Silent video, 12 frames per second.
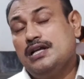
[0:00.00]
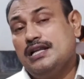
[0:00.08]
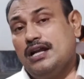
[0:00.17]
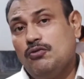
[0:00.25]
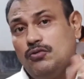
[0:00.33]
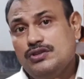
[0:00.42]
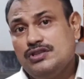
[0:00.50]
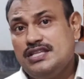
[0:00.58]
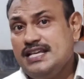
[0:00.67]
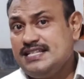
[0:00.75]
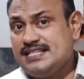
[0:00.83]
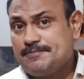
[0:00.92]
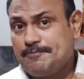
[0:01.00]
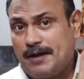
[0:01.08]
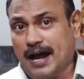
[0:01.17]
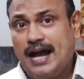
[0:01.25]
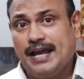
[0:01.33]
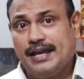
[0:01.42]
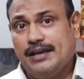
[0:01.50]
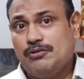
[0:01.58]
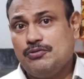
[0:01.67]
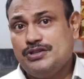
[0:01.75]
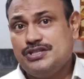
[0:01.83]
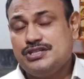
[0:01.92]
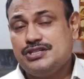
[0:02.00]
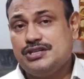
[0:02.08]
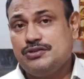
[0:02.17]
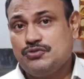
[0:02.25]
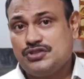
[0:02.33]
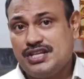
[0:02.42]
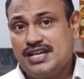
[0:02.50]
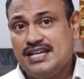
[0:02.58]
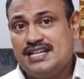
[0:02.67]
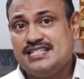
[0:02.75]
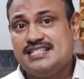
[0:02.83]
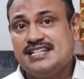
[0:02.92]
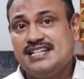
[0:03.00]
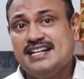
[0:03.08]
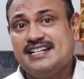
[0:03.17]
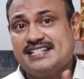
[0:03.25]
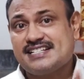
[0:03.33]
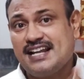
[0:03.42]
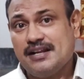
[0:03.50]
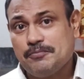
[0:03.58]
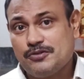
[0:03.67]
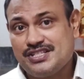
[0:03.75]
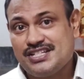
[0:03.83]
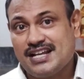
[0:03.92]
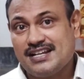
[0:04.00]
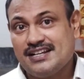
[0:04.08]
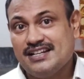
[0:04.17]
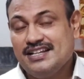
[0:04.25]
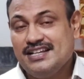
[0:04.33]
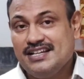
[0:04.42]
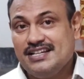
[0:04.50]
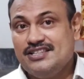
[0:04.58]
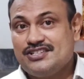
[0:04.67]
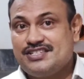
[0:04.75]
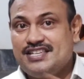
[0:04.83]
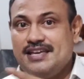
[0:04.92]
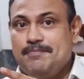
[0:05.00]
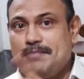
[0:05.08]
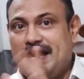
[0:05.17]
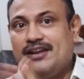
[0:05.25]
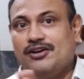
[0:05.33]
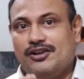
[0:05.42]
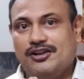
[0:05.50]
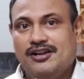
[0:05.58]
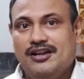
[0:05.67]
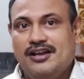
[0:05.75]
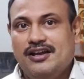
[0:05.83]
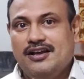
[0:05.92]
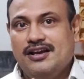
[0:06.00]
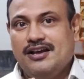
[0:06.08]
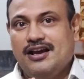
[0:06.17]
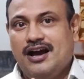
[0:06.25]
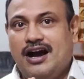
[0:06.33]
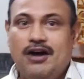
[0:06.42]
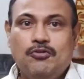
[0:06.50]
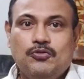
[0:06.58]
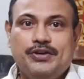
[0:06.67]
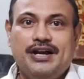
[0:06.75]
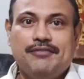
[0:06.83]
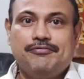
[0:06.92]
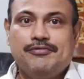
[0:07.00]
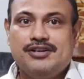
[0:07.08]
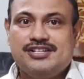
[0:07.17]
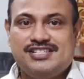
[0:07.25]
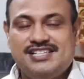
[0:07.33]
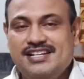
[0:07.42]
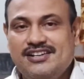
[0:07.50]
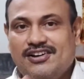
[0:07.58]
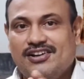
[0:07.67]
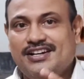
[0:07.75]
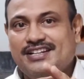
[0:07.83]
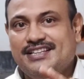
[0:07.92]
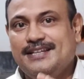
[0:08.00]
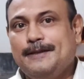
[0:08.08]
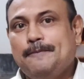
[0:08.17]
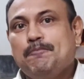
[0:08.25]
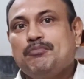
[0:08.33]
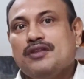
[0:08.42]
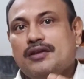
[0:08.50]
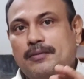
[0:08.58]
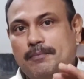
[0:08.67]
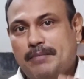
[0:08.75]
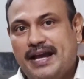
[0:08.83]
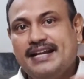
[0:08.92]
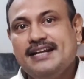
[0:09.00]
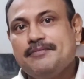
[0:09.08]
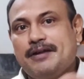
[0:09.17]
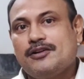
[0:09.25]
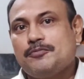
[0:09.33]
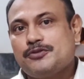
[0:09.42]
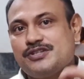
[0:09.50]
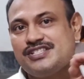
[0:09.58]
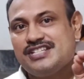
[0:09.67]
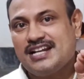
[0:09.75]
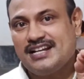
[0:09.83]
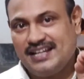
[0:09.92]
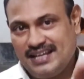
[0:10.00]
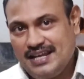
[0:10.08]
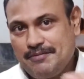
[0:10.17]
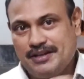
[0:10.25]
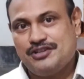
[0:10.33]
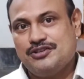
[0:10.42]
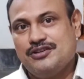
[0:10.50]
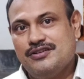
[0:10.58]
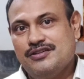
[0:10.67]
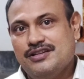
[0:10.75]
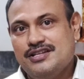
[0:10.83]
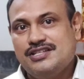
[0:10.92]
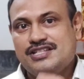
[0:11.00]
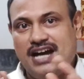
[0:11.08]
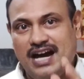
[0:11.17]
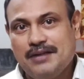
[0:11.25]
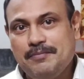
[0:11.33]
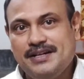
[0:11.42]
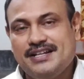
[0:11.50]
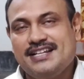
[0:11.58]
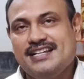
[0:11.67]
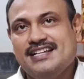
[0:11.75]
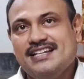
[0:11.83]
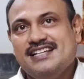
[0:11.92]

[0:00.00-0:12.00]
Now this phi which is you say is electric scalar potential, in the same manner how we have seen already the magnetic vector potential A vector is arbitrary,